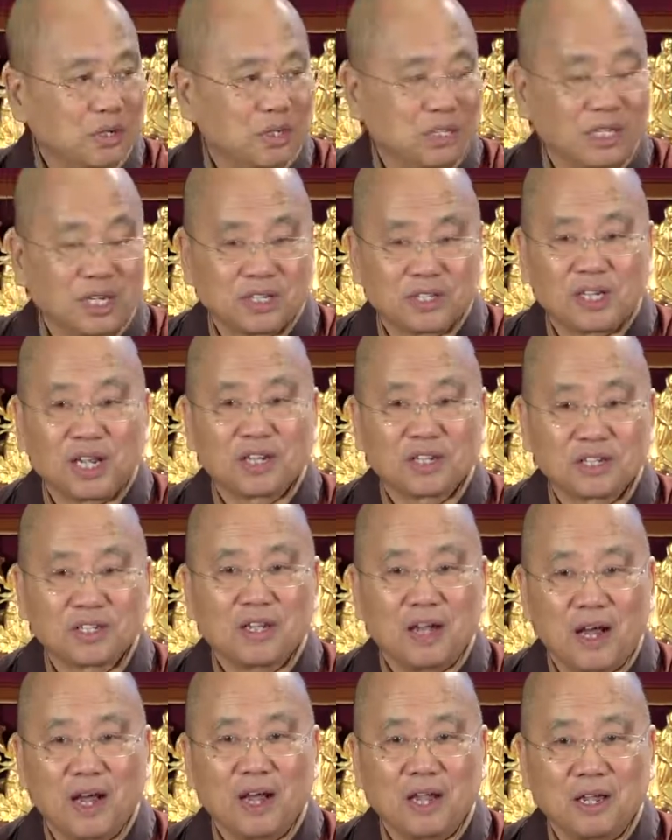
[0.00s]
because it takes
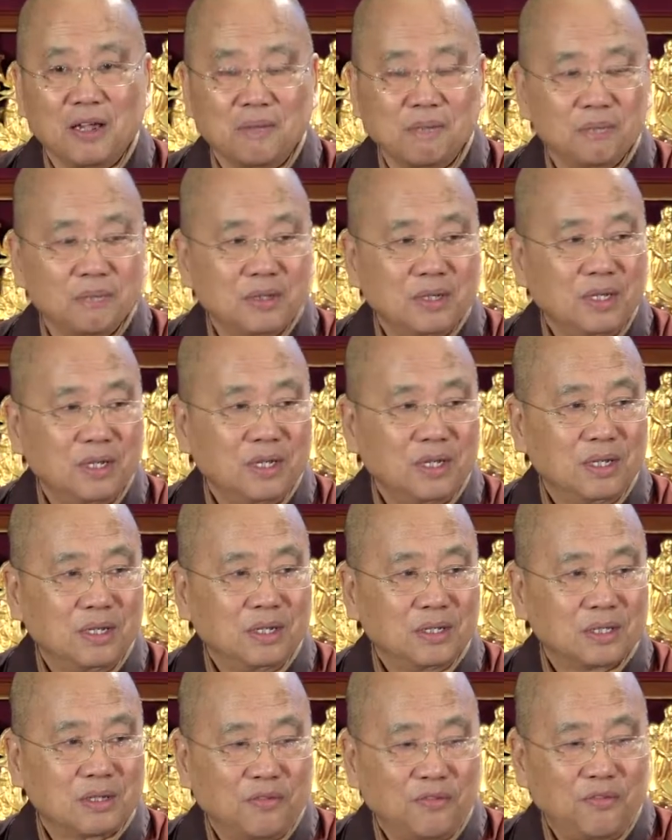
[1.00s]
time.
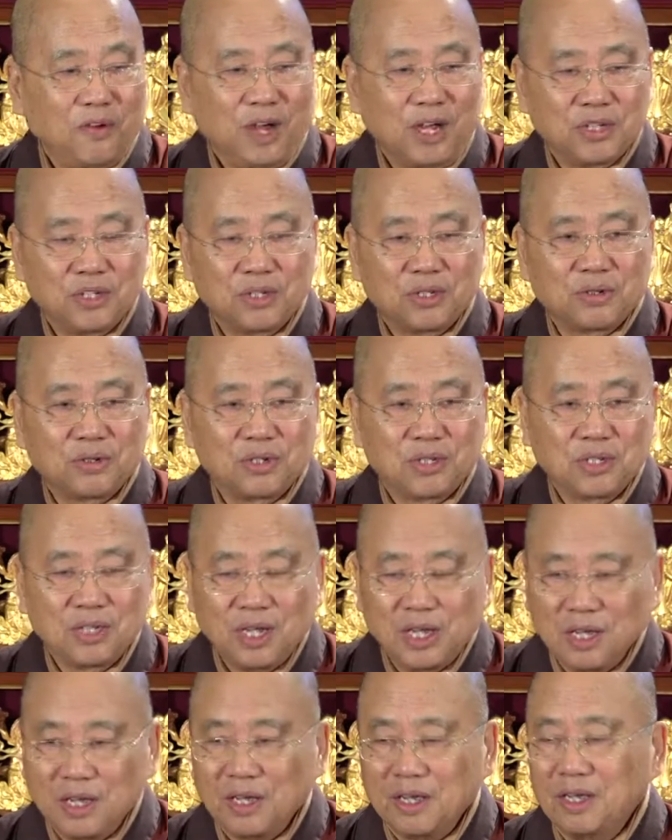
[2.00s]
Suffice it to
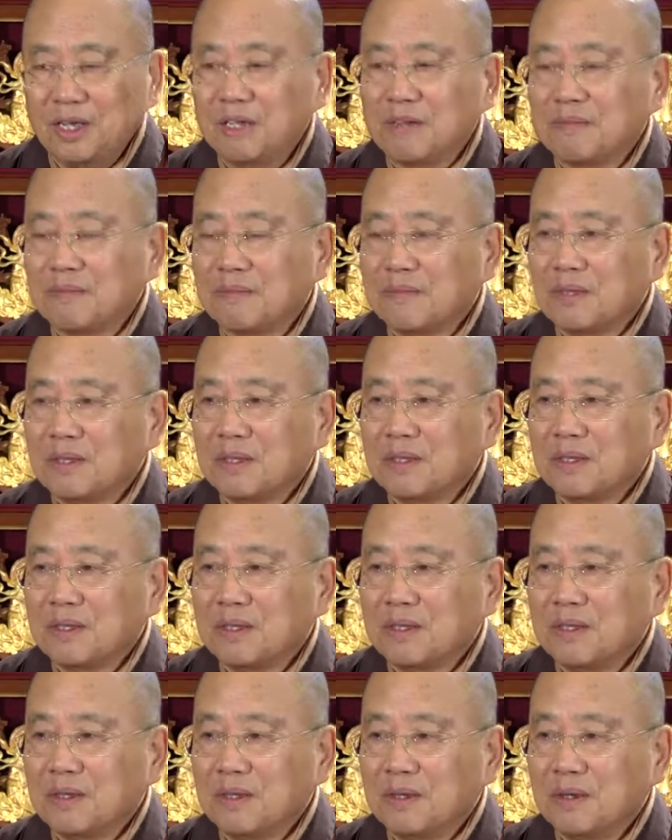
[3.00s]
say,
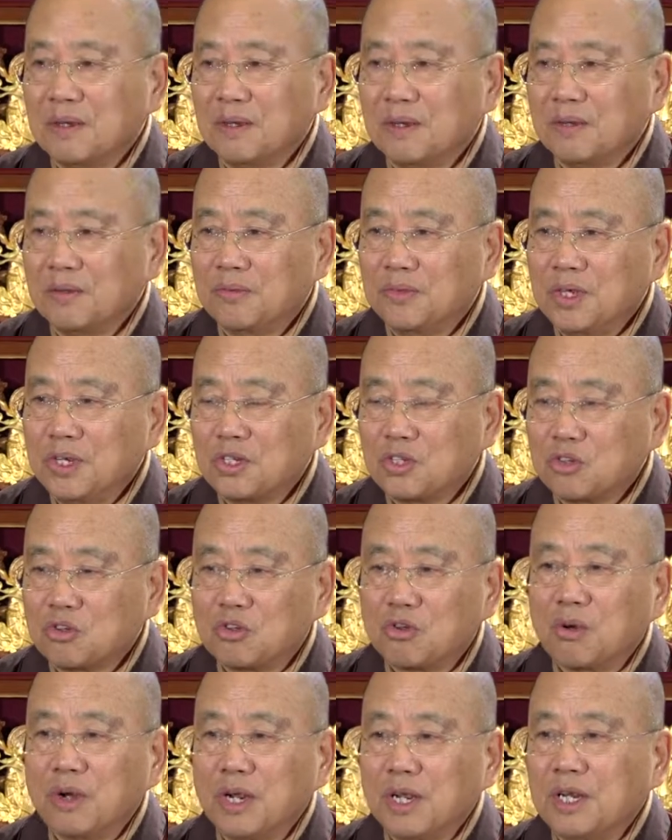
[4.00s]
this
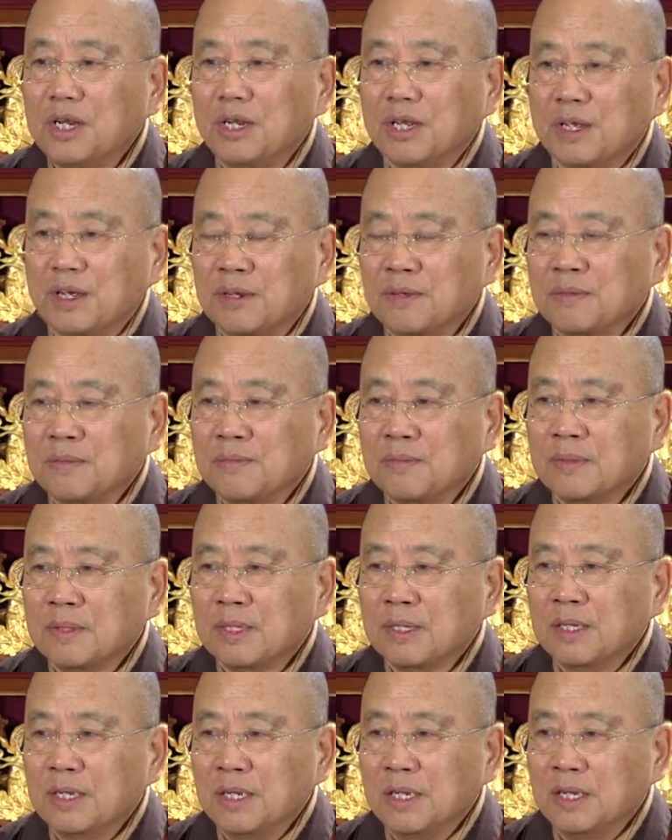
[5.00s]
training
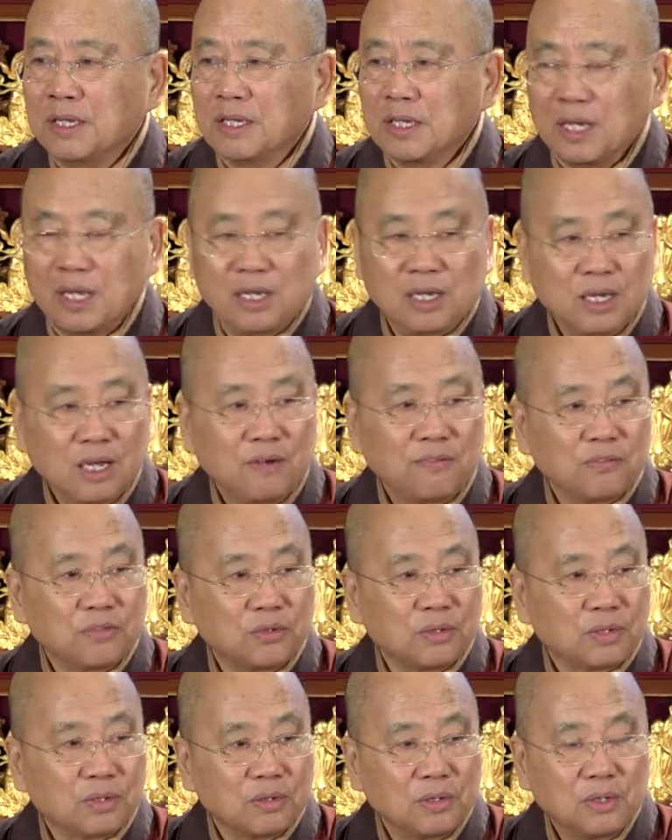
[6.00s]
is enough
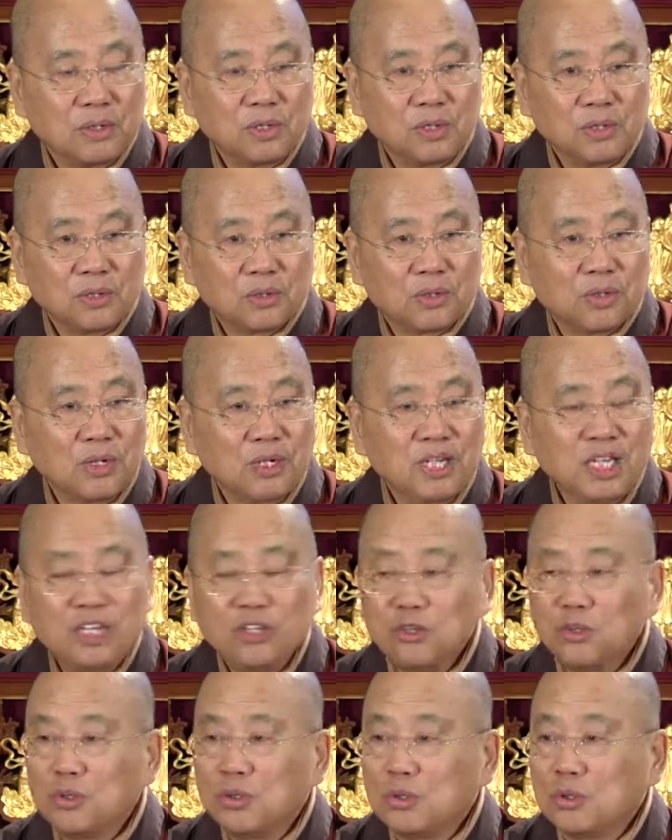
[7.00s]
to
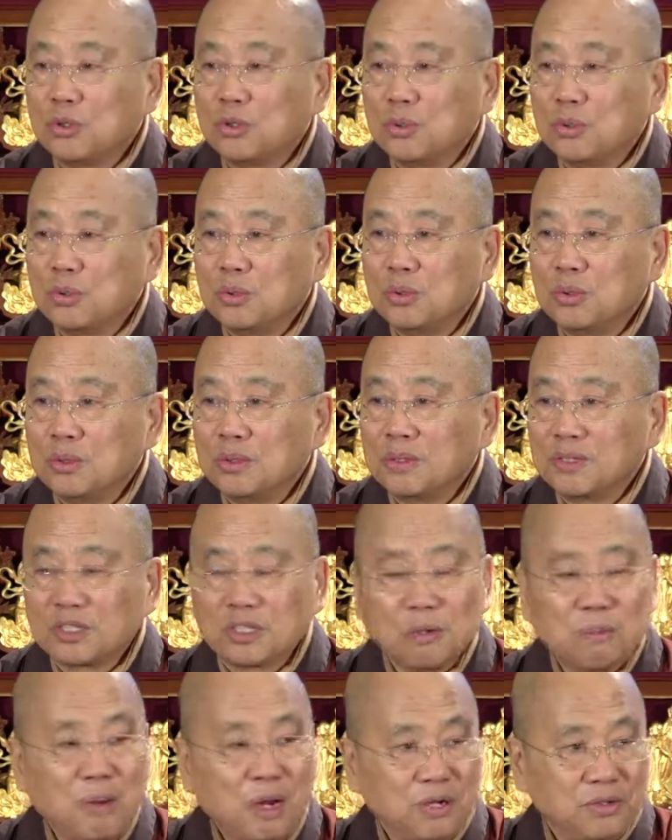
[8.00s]
lead you to
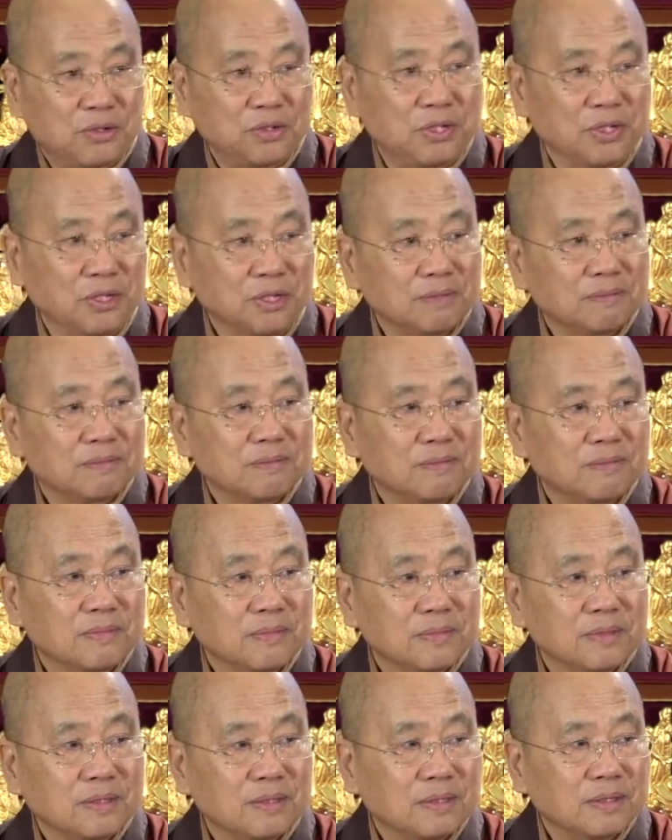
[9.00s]
samadhi.
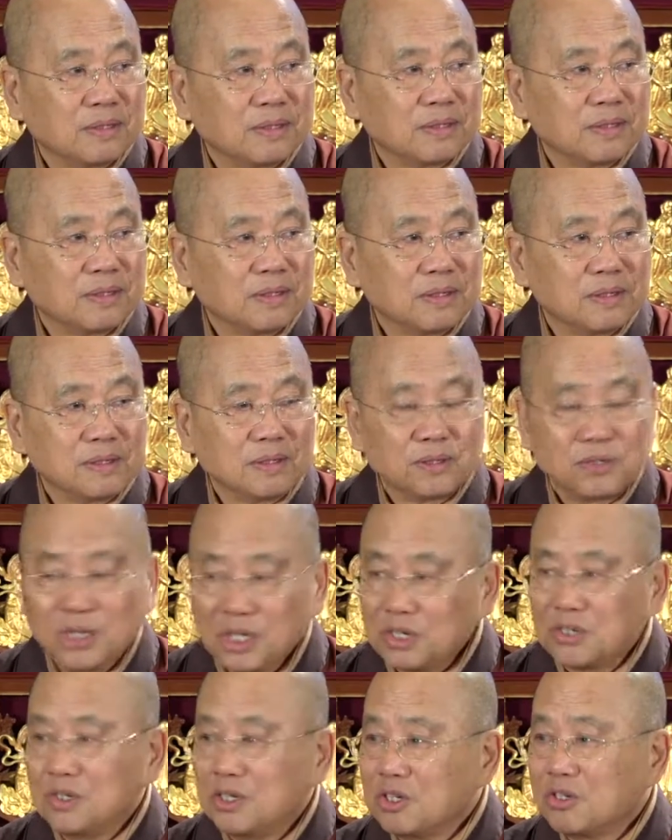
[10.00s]

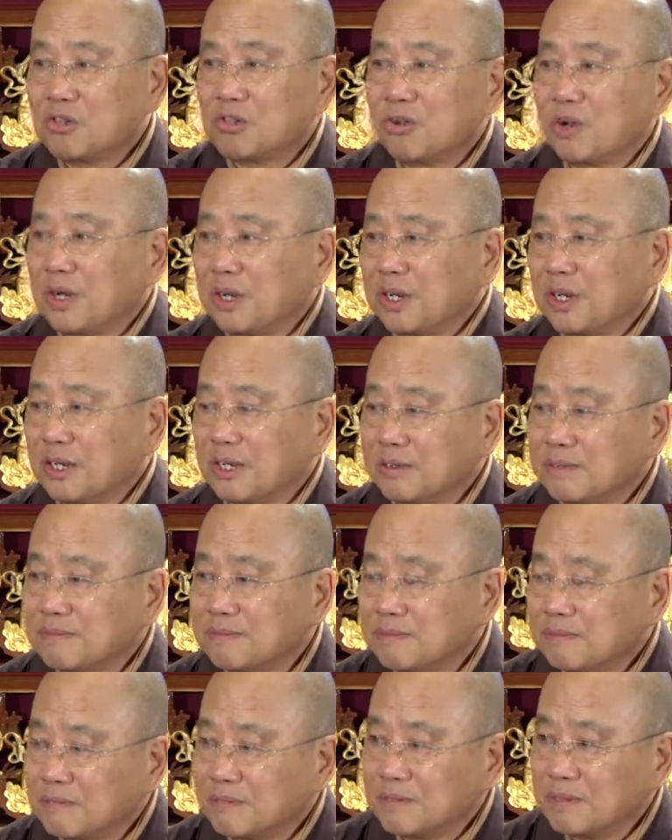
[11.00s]
Just this training
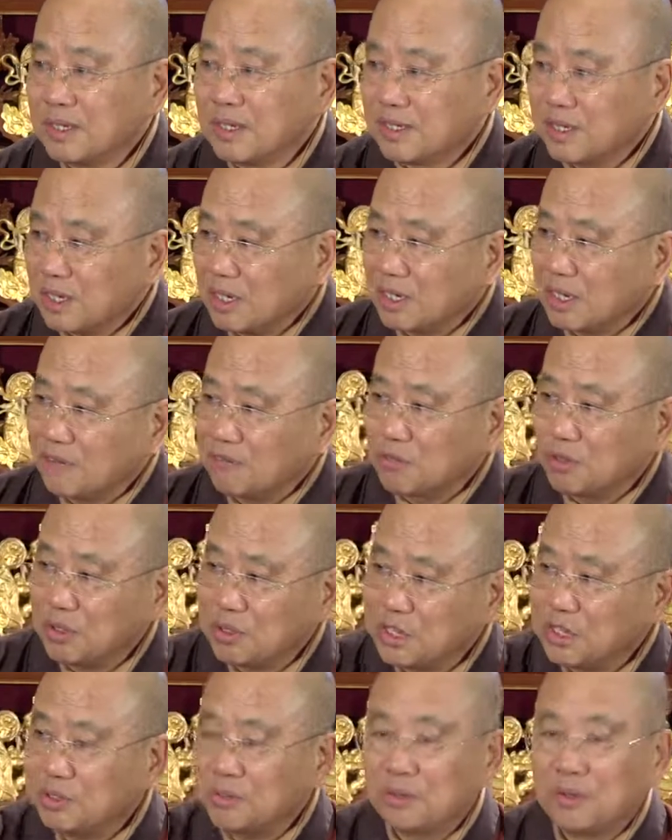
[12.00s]
is enough to
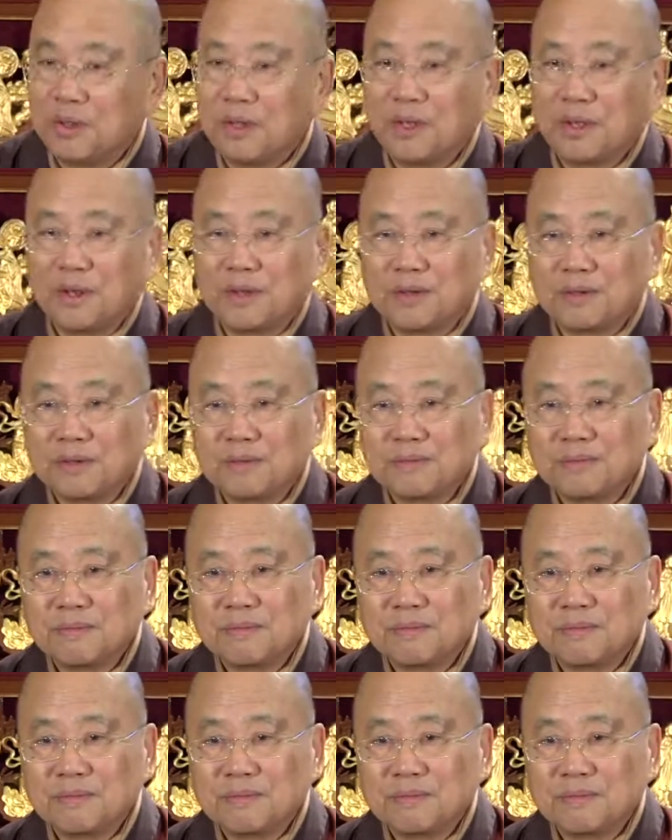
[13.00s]
lead you there.